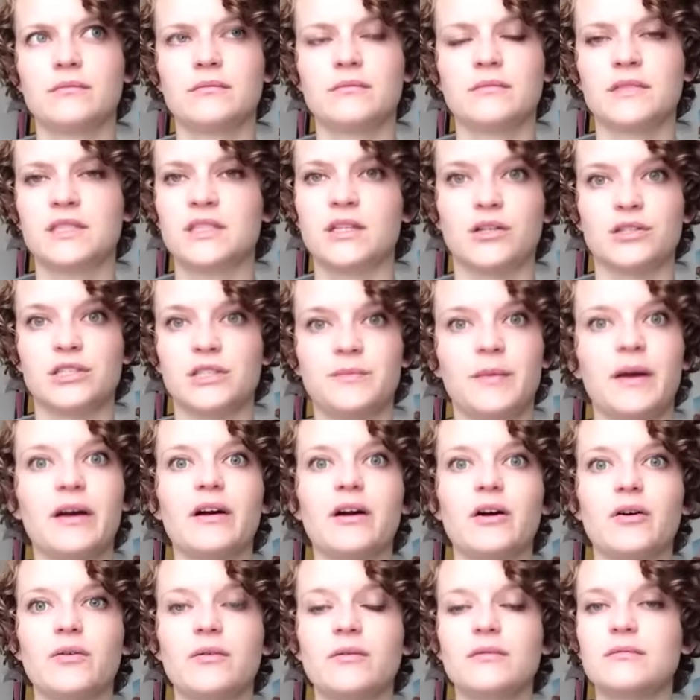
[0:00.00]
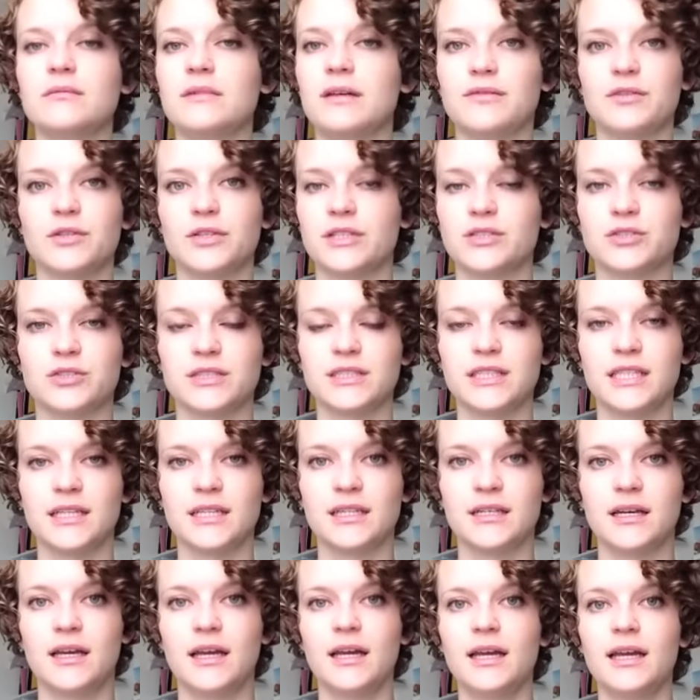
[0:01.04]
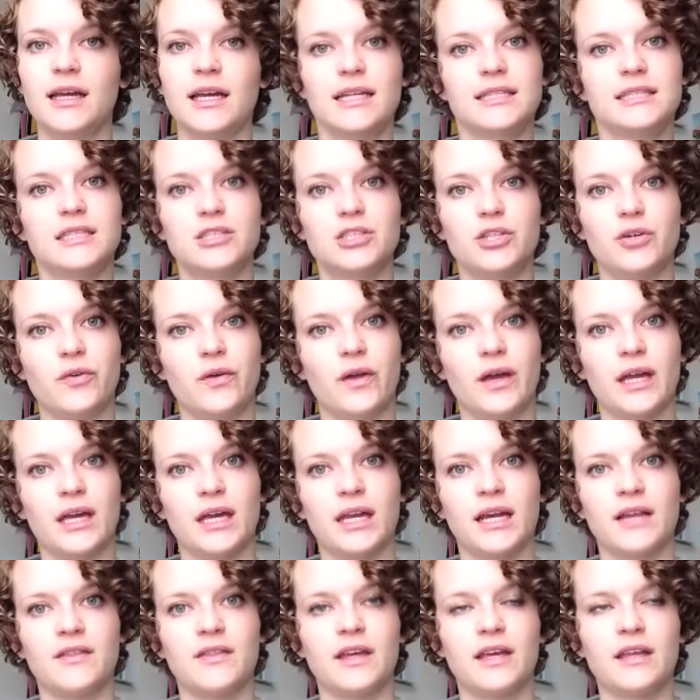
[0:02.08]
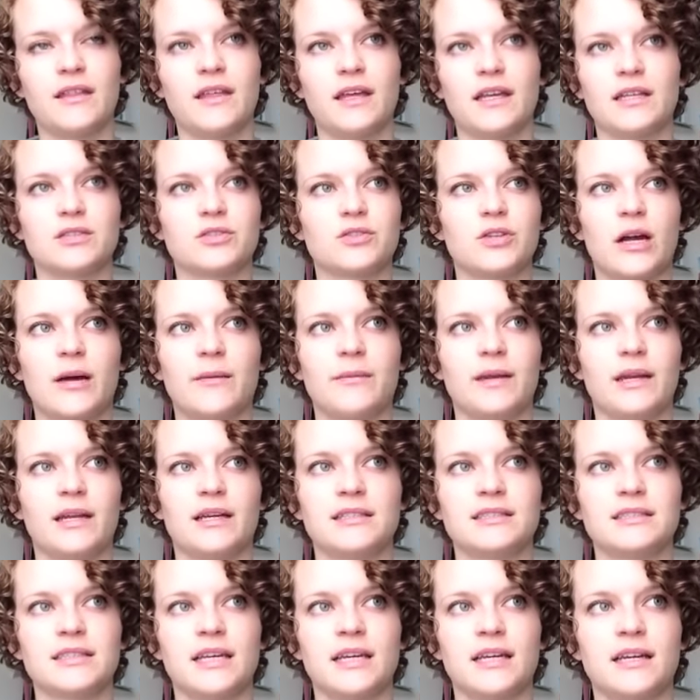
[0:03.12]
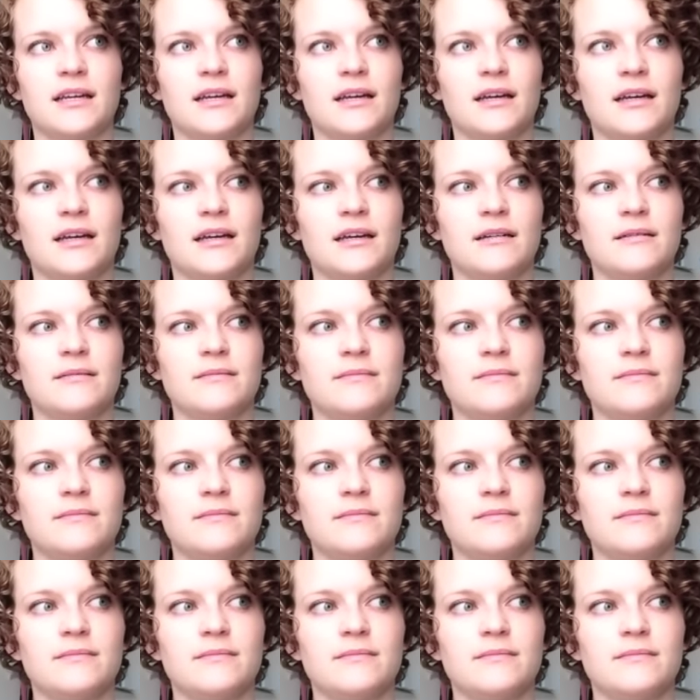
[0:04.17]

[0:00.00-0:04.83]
It's called Sparrow, if you're interested. It's a tunic, and I think they describe it as like a,